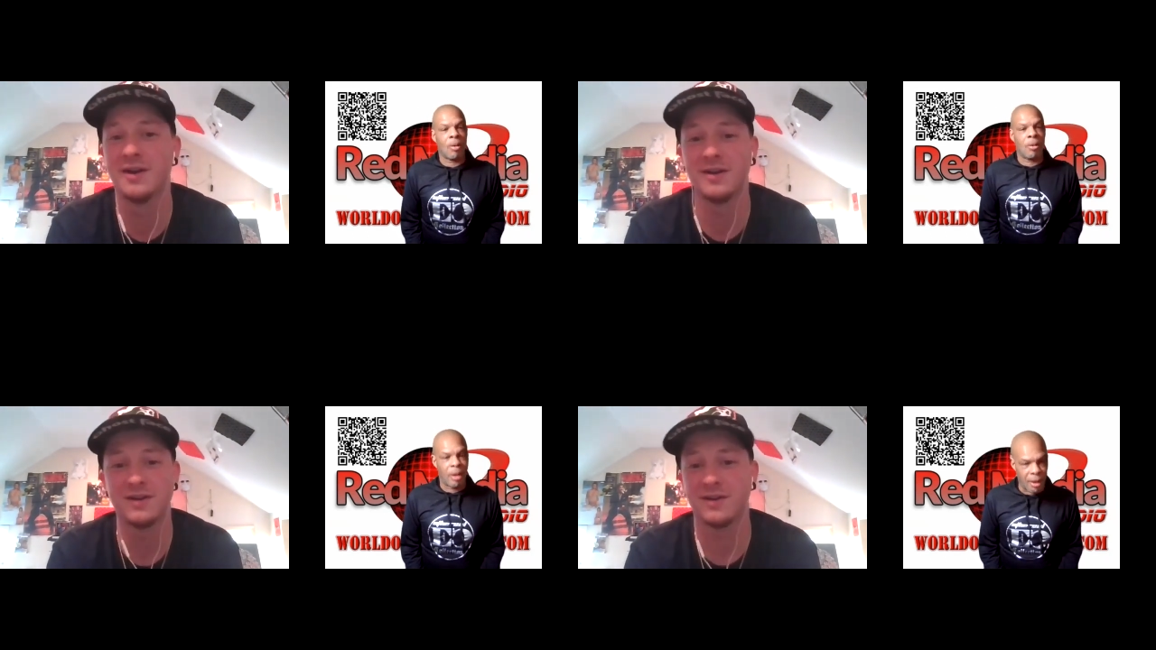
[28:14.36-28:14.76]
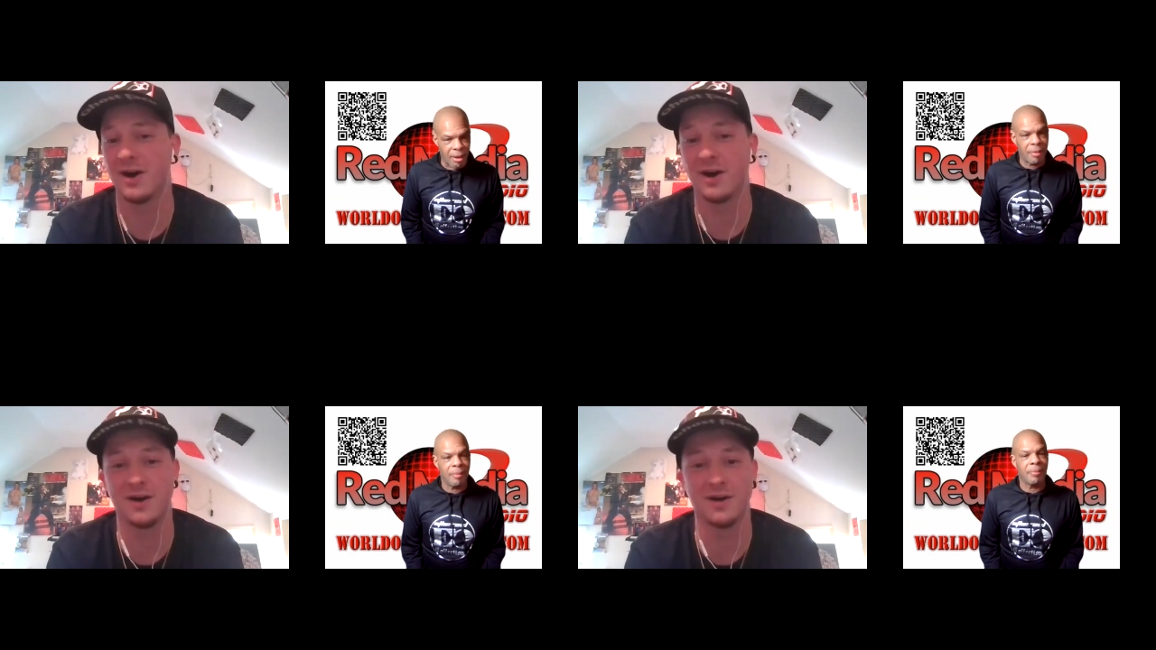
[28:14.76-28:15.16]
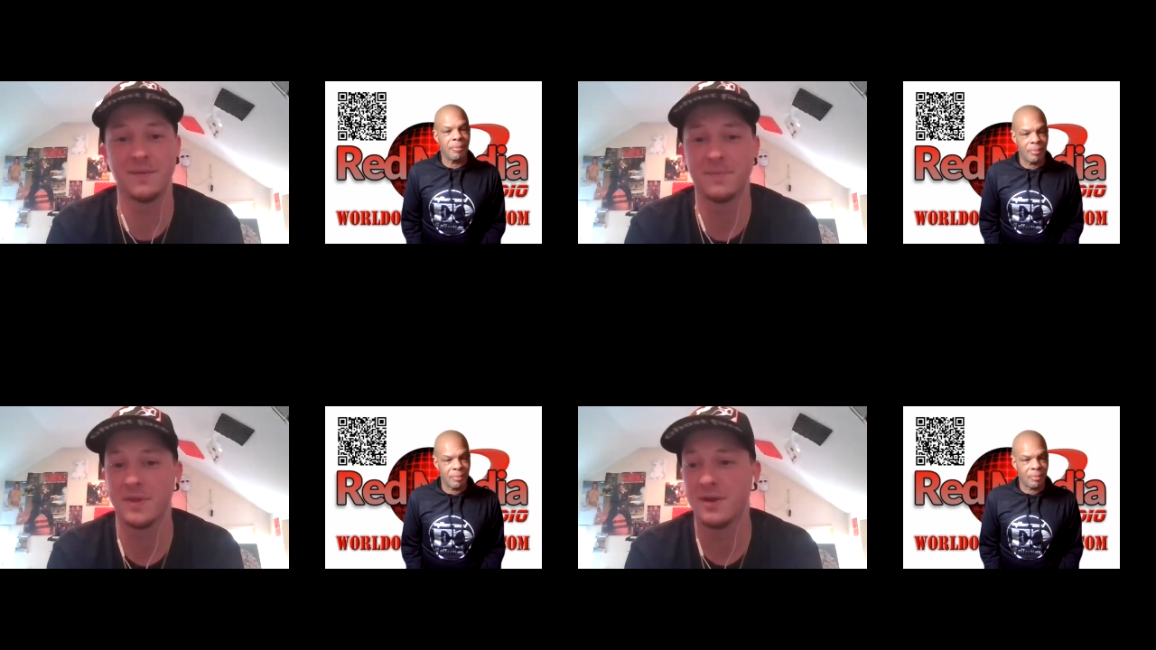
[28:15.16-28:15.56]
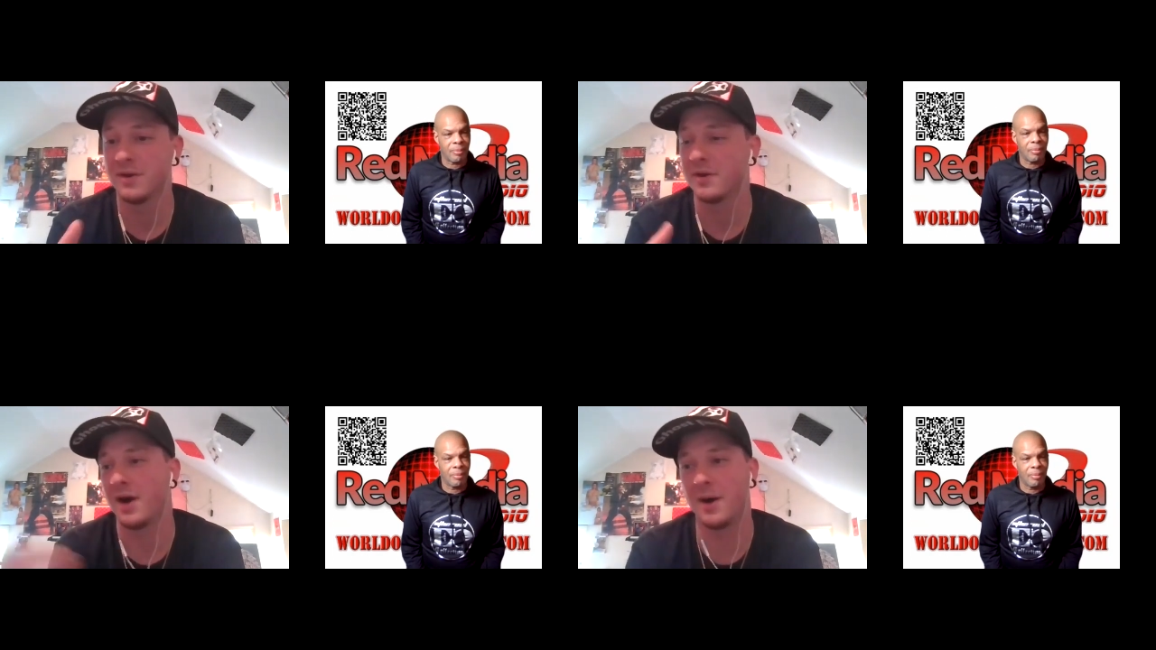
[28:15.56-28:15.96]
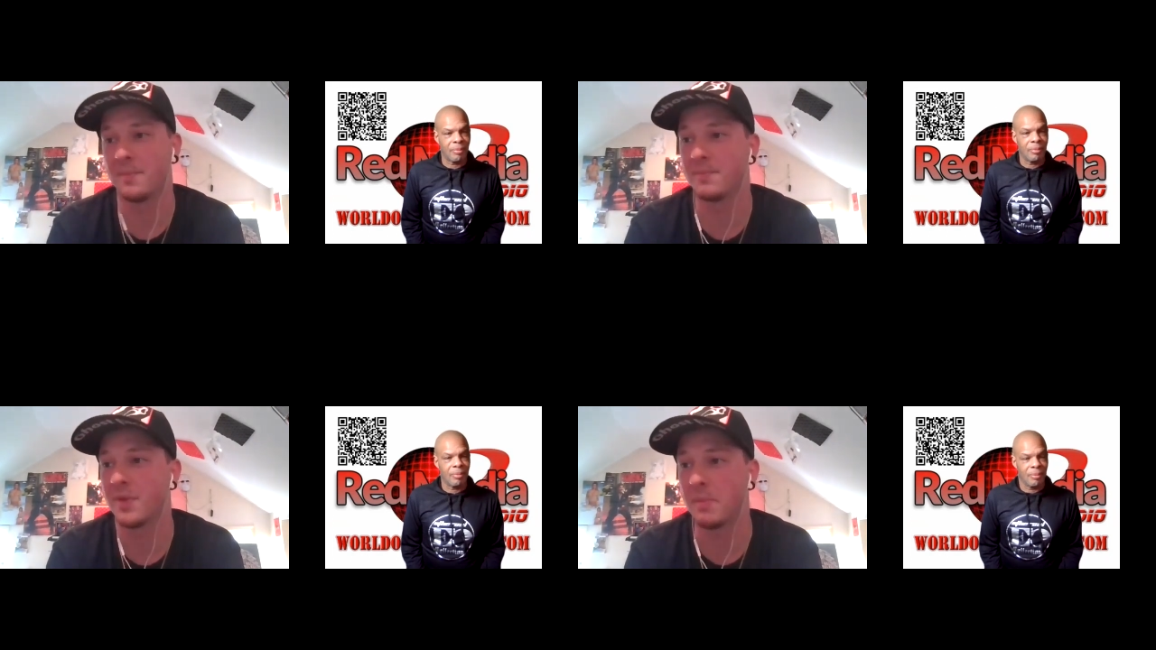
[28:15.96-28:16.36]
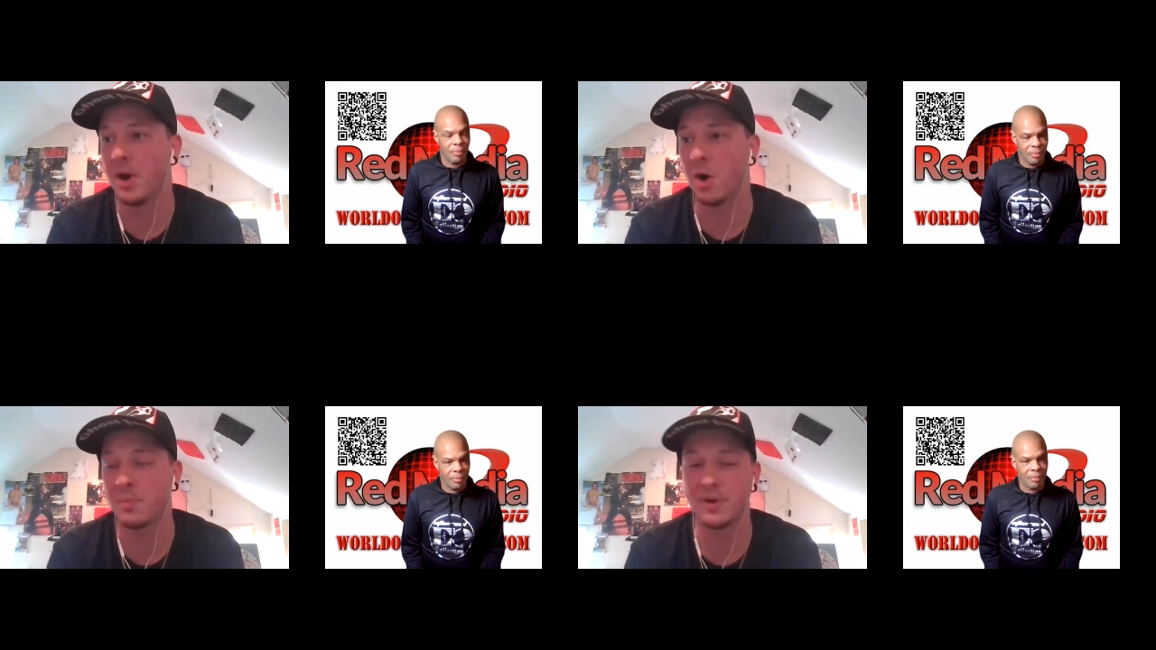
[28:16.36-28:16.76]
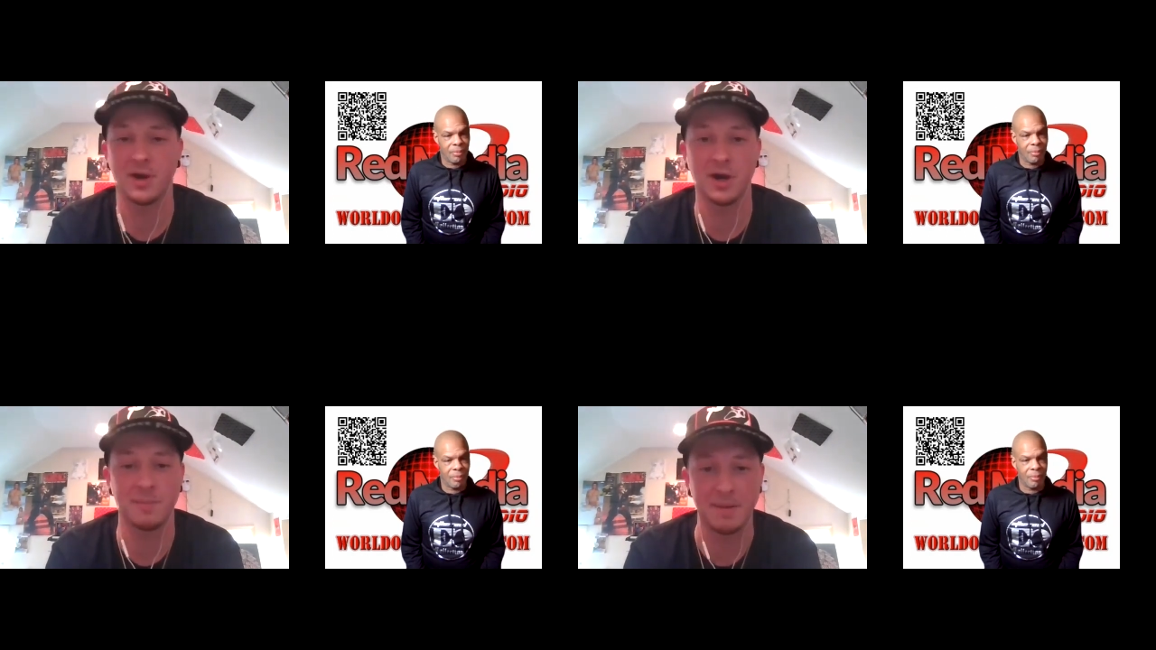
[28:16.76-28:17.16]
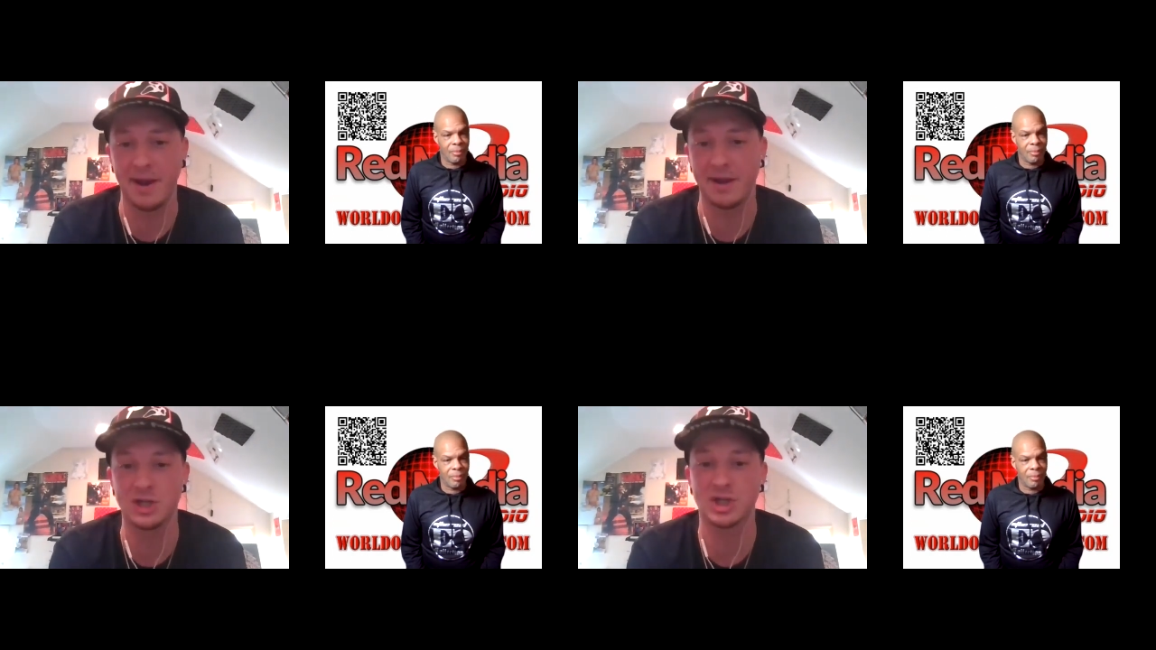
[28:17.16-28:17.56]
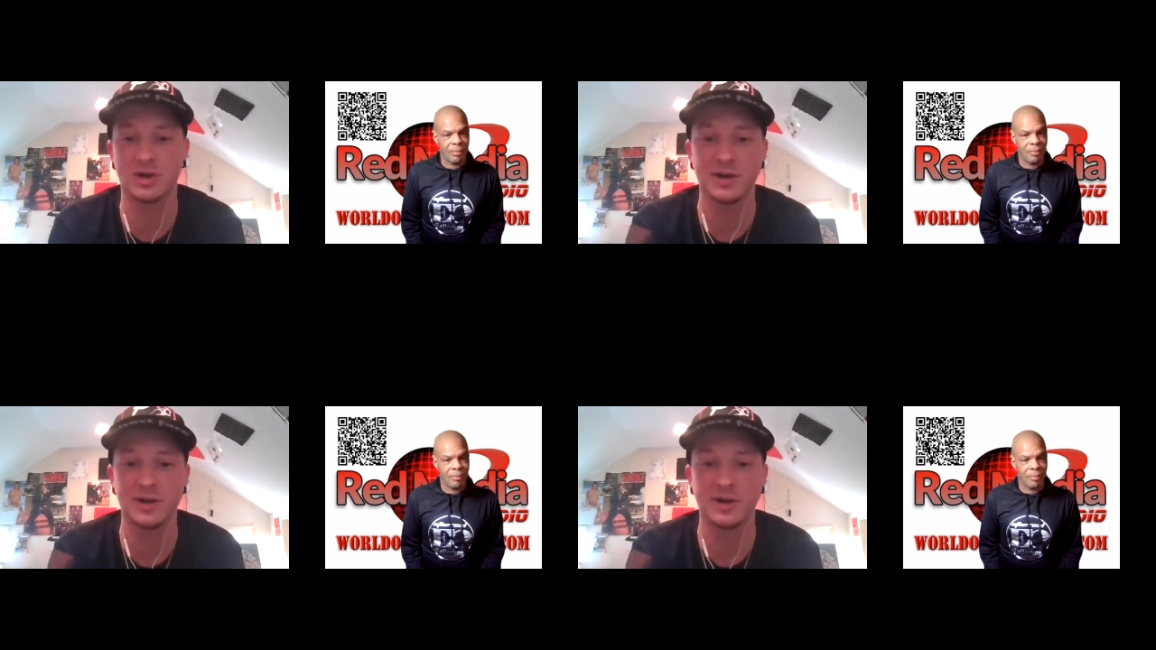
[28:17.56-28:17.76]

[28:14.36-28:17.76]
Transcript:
Speaker 1: Okay. Uh, I'm I'm helping uh, my manager.